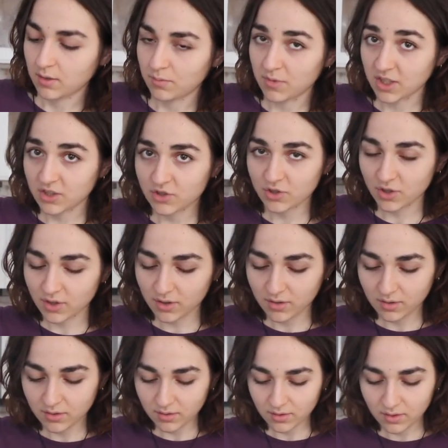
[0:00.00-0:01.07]
mixture
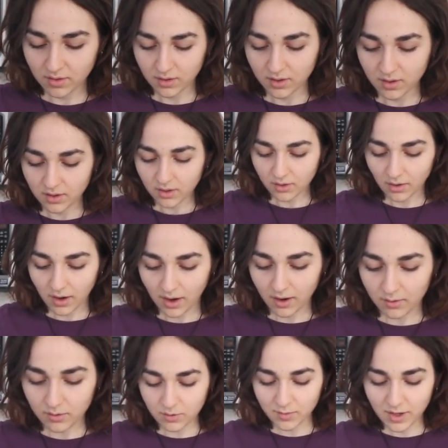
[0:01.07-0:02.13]

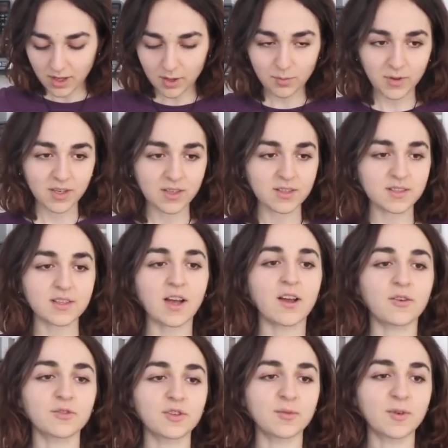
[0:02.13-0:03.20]
I would make because
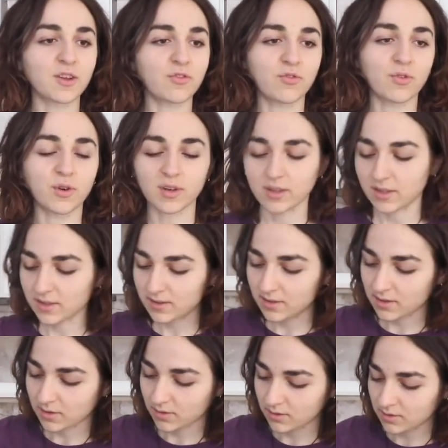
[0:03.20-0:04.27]
I only made 4 of
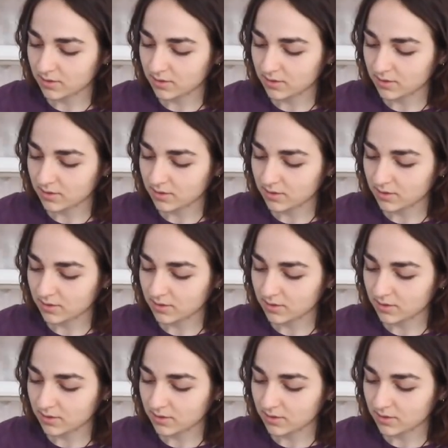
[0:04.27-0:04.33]
these.